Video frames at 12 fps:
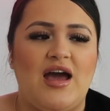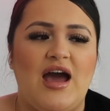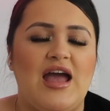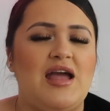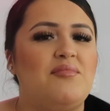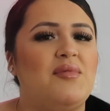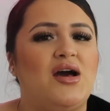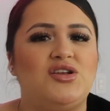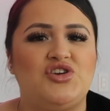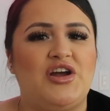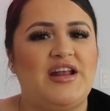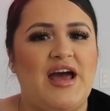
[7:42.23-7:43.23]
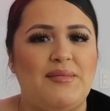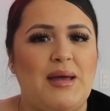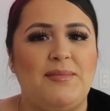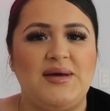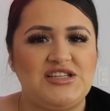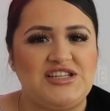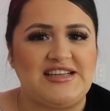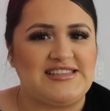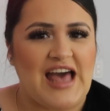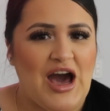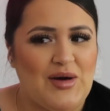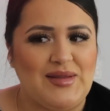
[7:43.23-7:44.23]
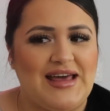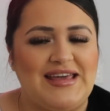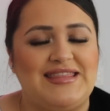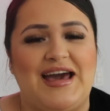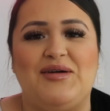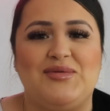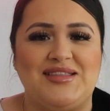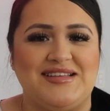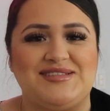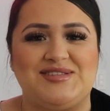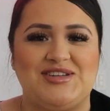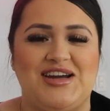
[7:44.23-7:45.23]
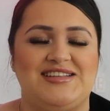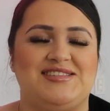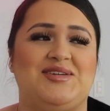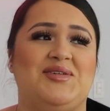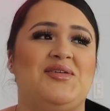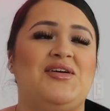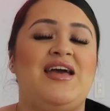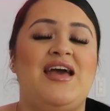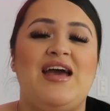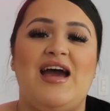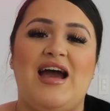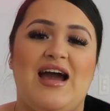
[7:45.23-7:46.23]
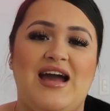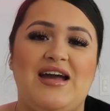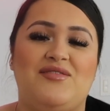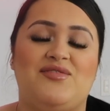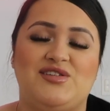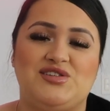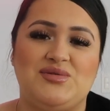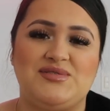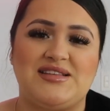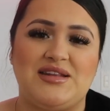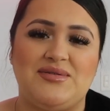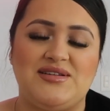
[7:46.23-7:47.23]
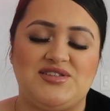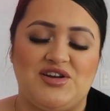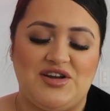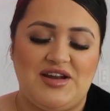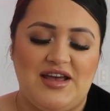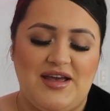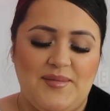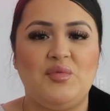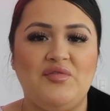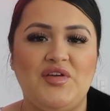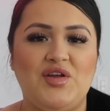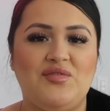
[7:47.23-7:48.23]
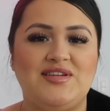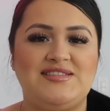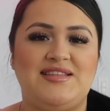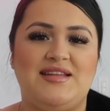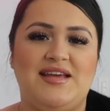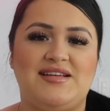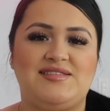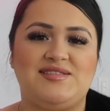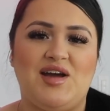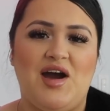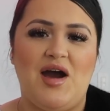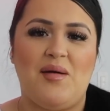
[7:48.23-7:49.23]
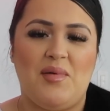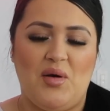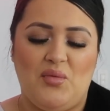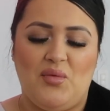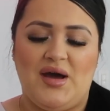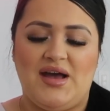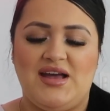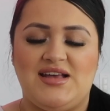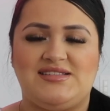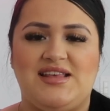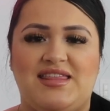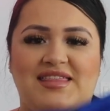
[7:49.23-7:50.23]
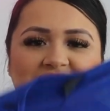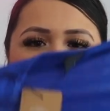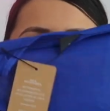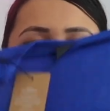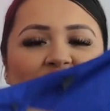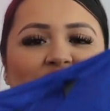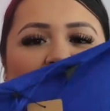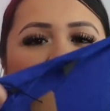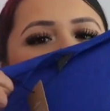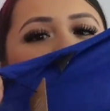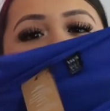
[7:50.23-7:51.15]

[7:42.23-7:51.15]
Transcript: I am not trying to have my butt cheeks out like that with this dress, so I for sure was gonna return it. Moving over to the next top was this cute